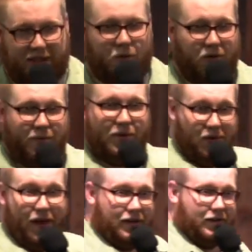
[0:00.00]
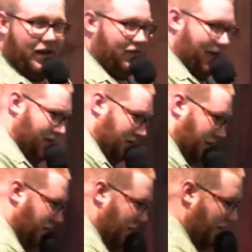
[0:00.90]
And they want to be right and have the
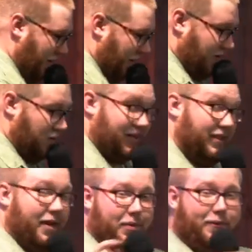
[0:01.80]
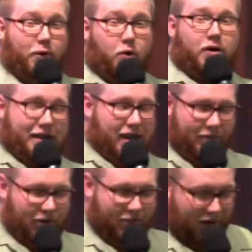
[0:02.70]
answer. So I did that before I
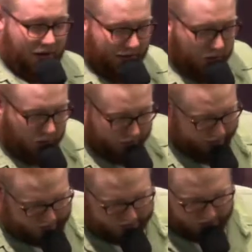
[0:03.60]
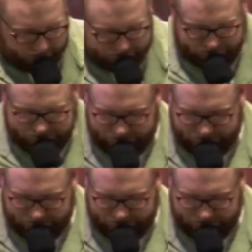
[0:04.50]
came up here and I Googled it. So,